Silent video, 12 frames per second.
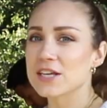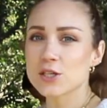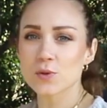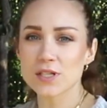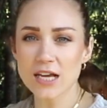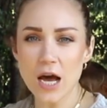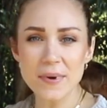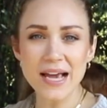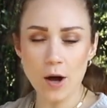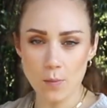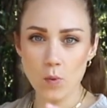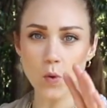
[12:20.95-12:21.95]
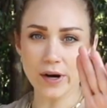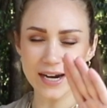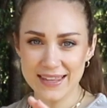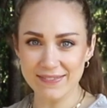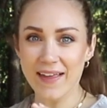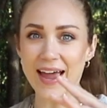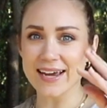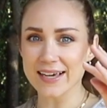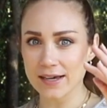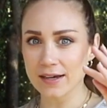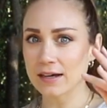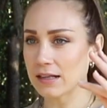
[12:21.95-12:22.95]
This one's coming out more in like
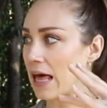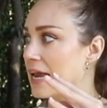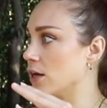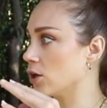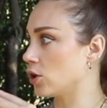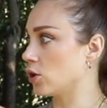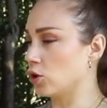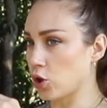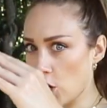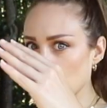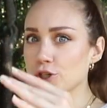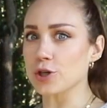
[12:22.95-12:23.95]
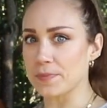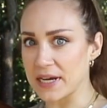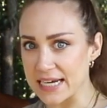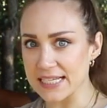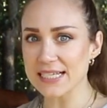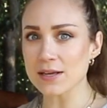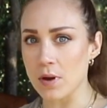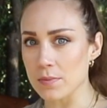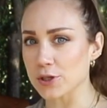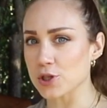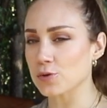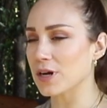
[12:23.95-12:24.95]
like larger pieces. I'm
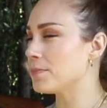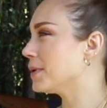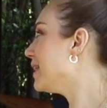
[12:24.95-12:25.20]
able to scrape